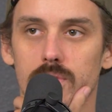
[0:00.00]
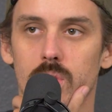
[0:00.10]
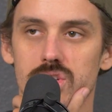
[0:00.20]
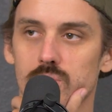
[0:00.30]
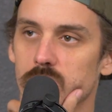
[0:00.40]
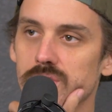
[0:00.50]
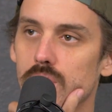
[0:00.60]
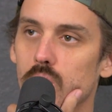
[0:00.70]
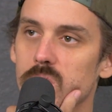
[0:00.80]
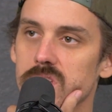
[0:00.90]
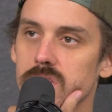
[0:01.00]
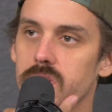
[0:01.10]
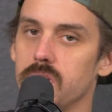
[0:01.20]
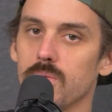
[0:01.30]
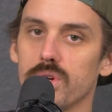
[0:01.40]
So I have a question. Were you
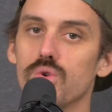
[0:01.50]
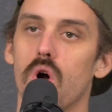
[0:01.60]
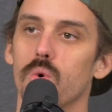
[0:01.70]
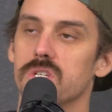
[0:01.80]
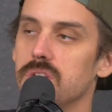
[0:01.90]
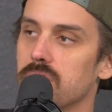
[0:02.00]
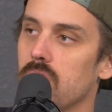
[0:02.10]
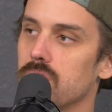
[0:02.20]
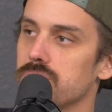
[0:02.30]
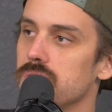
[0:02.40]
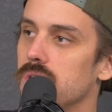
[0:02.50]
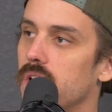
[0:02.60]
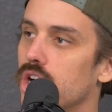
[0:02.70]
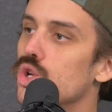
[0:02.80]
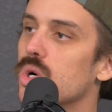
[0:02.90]
always into cars?
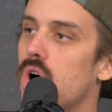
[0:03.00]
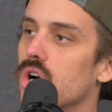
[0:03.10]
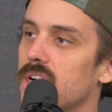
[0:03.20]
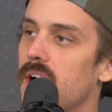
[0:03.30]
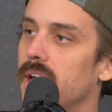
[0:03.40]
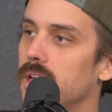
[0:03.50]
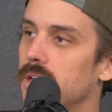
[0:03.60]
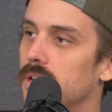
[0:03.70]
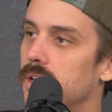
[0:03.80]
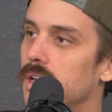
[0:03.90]
Like, are you a car guy?